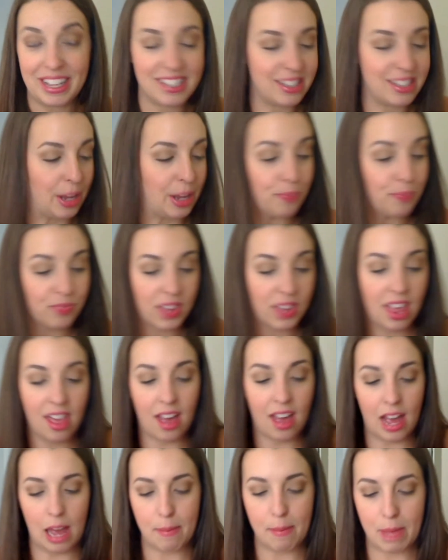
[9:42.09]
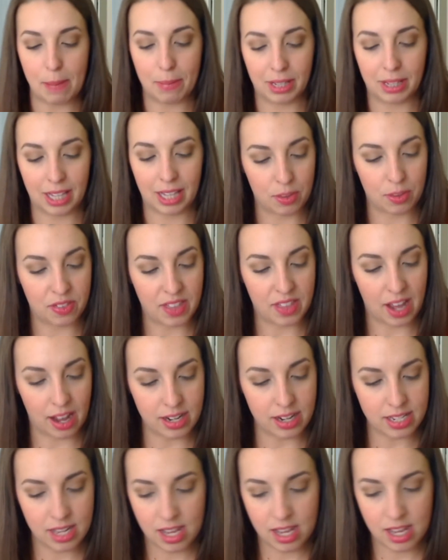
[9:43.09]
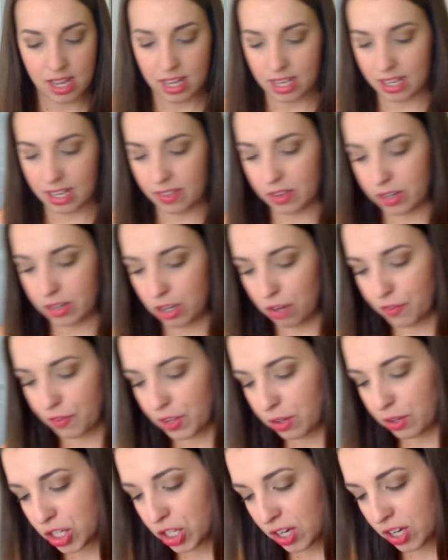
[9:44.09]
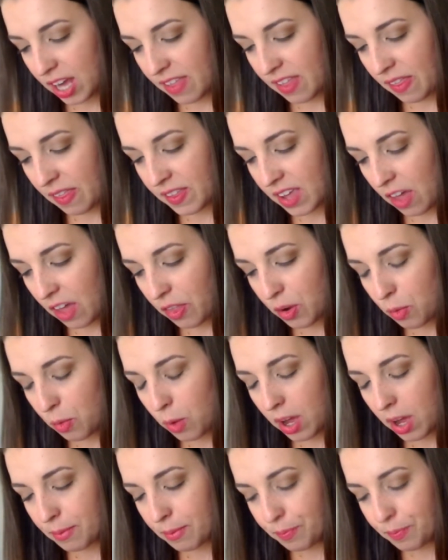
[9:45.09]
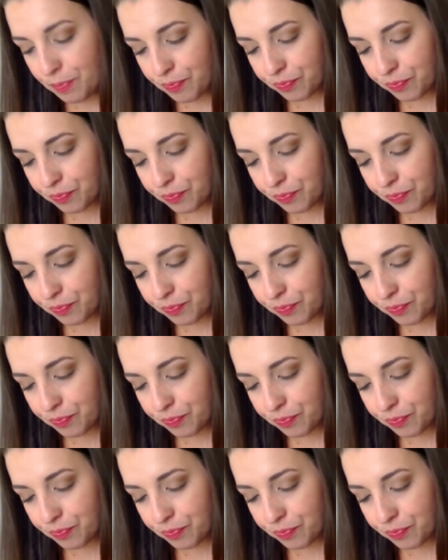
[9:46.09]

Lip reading: So I may play with that in the near future. And then the other one